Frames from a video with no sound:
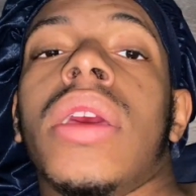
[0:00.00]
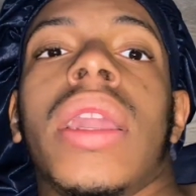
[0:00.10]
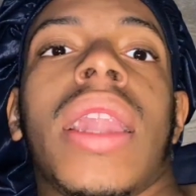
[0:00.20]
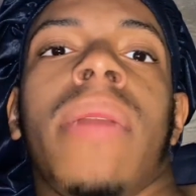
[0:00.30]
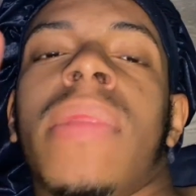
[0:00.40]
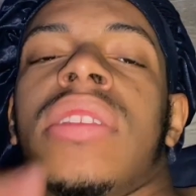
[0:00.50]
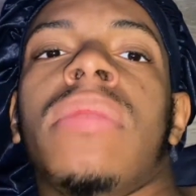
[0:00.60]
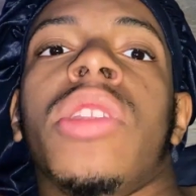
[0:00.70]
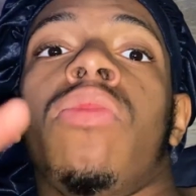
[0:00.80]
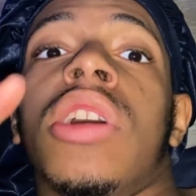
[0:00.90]
Now, I'm not
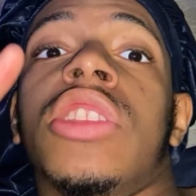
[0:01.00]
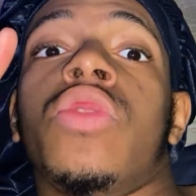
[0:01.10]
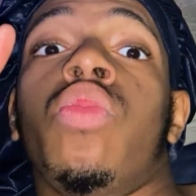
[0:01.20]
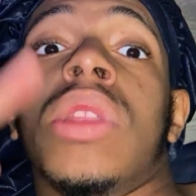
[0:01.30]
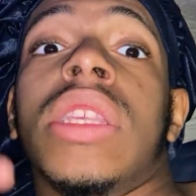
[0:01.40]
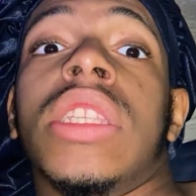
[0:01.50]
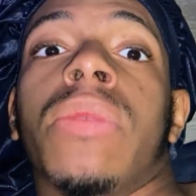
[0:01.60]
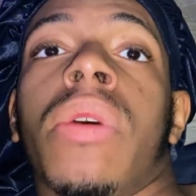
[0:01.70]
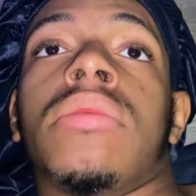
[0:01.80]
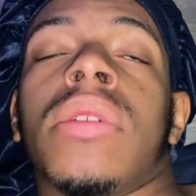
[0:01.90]
talking about the ones with the
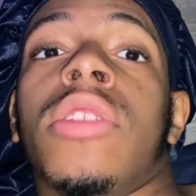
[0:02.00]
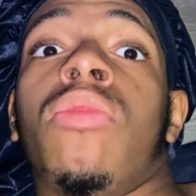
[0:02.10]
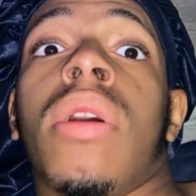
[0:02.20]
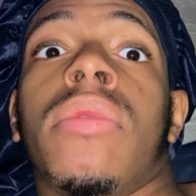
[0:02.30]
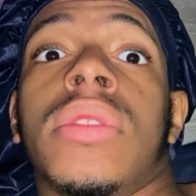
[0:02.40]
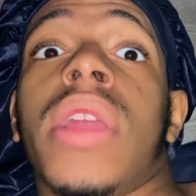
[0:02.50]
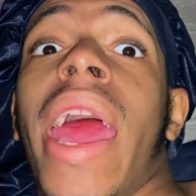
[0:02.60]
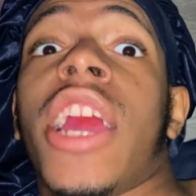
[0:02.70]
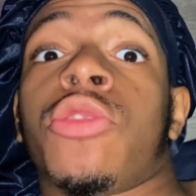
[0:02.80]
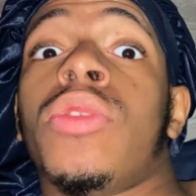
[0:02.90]
zipper. I'm talking about the one with the
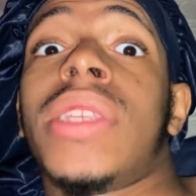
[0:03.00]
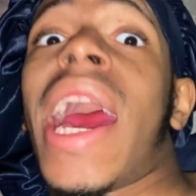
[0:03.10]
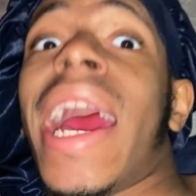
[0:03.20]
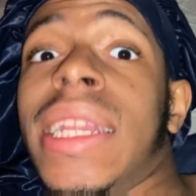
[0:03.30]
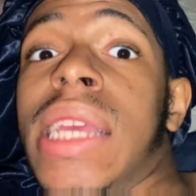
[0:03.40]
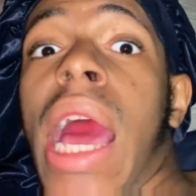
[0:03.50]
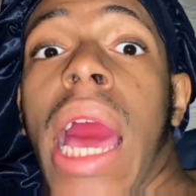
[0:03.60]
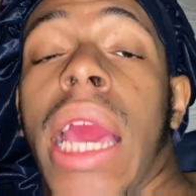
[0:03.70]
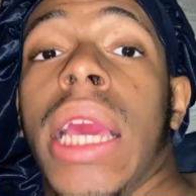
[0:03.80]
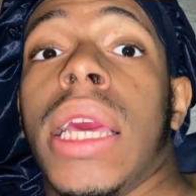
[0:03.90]
actual
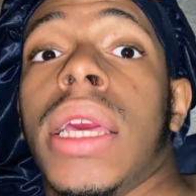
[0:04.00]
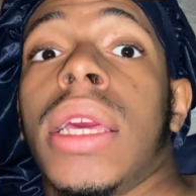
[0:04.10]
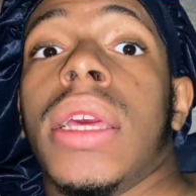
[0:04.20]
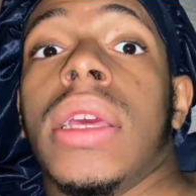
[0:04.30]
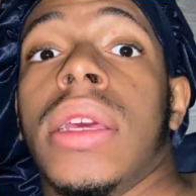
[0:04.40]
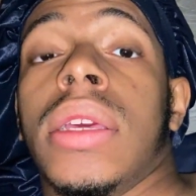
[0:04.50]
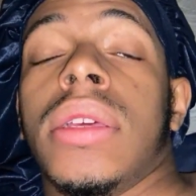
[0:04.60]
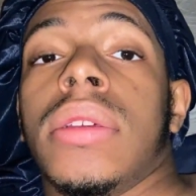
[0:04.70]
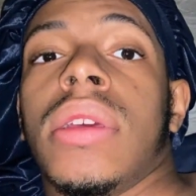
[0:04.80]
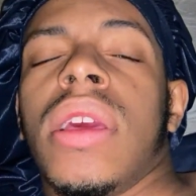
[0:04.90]
tie-tie.
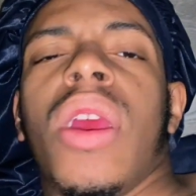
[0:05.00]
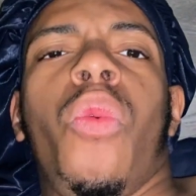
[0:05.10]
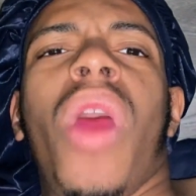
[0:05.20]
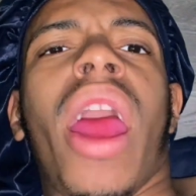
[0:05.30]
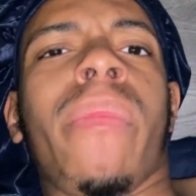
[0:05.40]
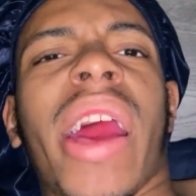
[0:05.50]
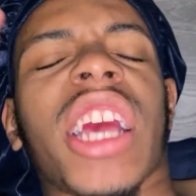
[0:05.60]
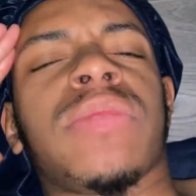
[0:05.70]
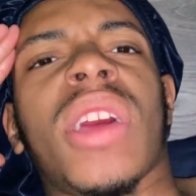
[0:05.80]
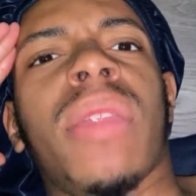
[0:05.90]
Why am I
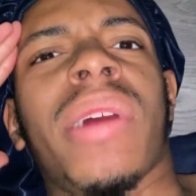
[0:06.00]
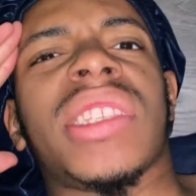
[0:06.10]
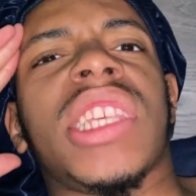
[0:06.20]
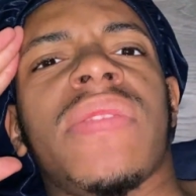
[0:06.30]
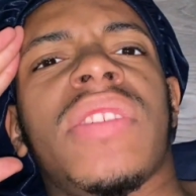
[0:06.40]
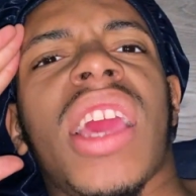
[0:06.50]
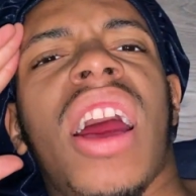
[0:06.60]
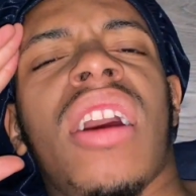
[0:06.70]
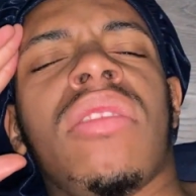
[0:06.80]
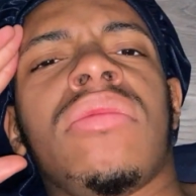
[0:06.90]
explaining myself to
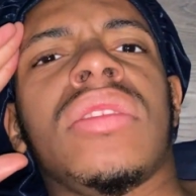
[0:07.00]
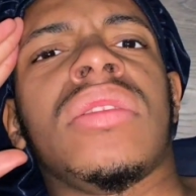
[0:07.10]
y'all?